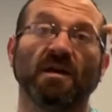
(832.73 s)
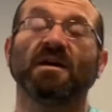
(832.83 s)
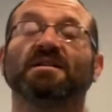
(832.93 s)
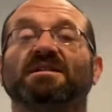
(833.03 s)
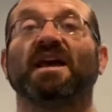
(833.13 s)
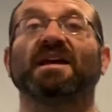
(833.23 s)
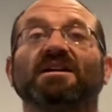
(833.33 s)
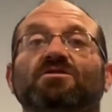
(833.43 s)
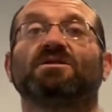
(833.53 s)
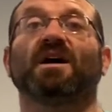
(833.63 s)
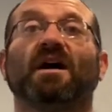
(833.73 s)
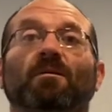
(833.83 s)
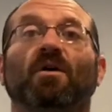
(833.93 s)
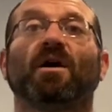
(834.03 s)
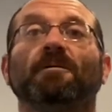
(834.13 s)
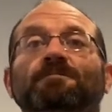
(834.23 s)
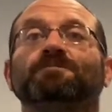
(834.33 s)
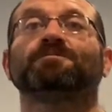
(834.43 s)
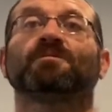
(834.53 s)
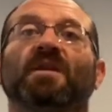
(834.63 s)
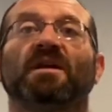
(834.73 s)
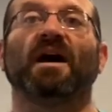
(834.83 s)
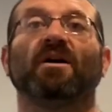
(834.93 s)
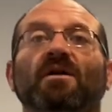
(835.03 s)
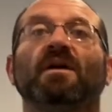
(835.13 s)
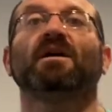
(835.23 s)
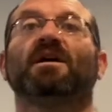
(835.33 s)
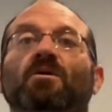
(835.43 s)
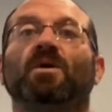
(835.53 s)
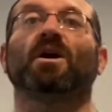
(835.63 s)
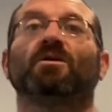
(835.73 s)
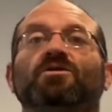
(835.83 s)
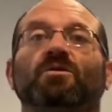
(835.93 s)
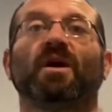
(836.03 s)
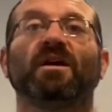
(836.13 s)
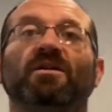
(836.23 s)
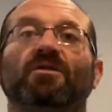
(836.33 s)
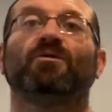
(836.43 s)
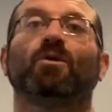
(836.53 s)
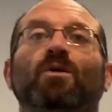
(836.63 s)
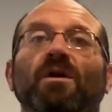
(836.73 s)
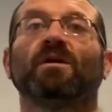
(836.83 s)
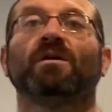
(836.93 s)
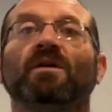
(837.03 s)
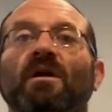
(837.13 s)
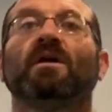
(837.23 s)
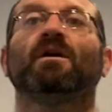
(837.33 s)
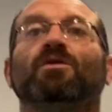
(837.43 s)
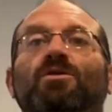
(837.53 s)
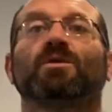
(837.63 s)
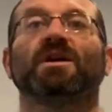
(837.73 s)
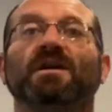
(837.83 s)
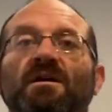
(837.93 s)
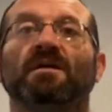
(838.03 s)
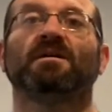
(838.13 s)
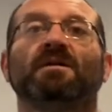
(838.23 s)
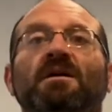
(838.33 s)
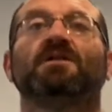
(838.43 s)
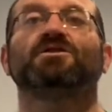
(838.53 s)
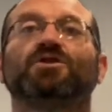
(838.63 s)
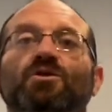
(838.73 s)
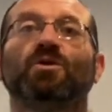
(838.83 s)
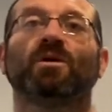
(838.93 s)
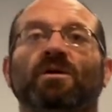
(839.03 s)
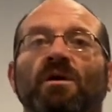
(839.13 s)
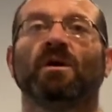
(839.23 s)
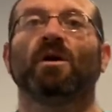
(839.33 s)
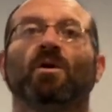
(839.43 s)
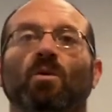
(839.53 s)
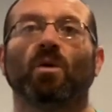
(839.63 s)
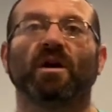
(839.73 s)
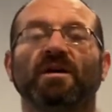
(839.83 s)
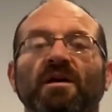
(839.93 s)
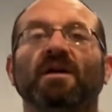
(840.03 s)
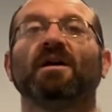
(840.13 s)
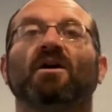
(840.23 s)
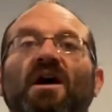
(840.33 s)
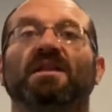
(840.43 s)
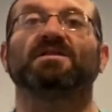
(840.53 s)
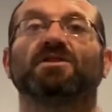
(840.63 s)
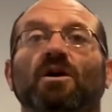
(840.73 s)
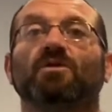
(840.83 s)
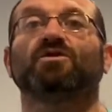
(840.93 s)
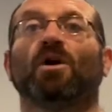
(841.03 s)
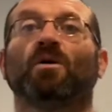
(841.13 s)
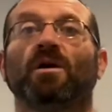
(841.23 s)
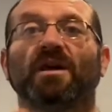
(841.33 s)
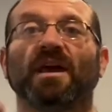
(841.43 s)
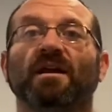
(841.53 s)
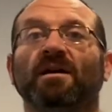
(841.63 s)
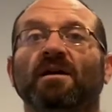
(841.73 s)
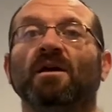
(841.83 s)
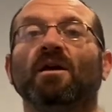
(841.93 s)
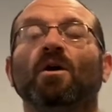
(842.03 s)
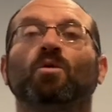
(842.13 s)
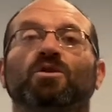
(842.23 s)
to take extra time, all right? Now, here we go. So ready? 4, 3, 2, 1. All right, let's go. So again, we're